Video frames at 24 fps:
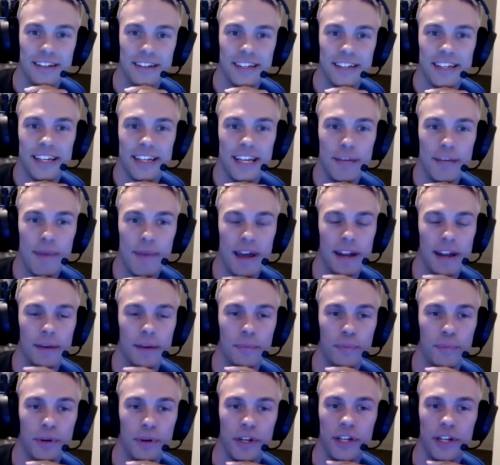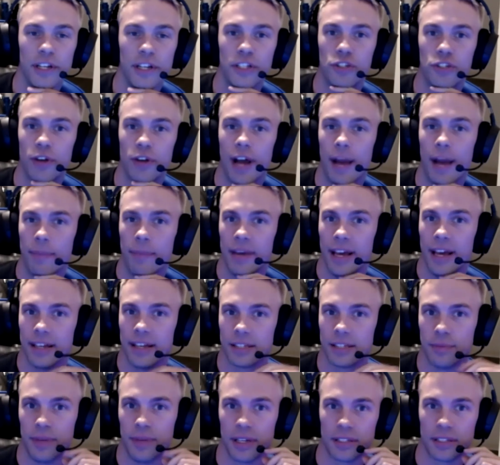he made a pretty good trap
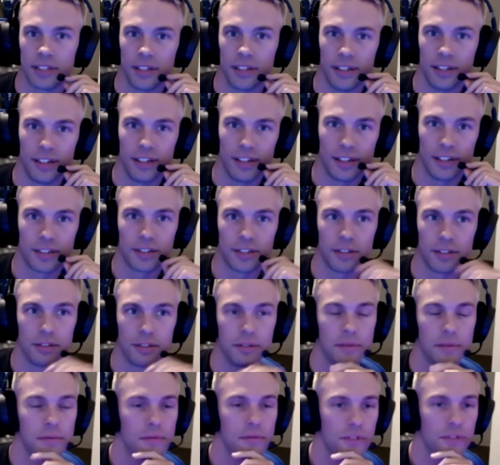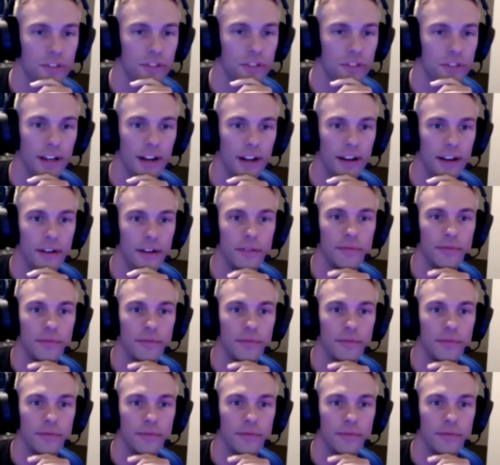guest mix on there. So check it out.